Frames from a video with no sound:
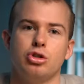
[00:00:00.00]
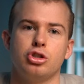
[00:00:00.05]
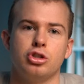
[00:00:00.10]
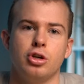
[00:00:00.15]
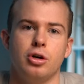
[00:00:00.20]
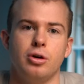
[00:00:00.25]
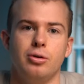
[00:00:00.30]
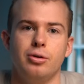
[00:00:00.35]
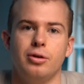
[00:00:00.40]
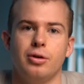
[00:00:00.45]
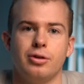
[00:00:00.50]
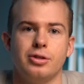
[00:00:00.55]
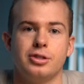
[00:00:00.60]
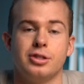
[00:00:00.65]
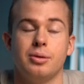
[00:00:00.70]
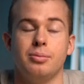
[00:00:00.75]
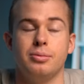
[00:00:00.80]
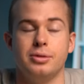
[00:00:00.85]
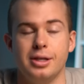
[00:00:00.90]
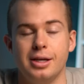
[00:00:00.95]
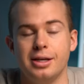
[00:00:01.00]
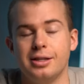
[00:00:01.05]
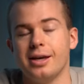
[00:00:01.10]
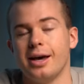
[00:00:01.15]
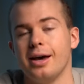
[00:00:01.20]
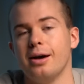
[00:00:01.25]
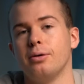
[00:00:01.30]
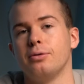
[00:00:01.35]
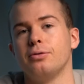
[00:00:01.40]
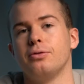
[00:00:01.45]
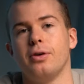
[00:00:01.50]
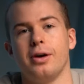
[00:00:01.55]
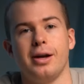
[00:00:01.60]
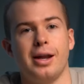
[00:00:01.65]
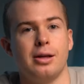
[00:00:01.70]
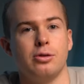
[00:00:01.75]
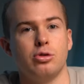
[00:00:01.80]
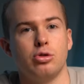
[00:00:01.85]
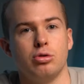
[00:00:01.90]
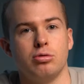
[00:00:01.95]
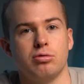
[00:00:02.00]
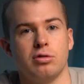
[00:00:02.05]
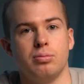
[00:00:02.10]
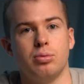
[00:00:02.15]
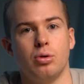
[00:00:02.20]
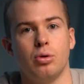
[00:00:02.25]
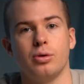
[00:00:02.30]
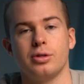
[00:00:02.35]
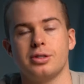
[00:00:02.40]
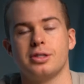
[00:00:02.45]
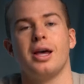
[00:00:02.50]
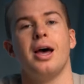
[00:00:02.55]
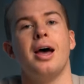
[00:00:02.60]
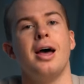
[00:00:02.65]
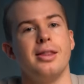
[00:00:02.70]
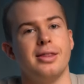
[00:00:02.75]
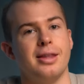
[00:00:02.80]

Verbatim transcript: showed on some detailed financial reports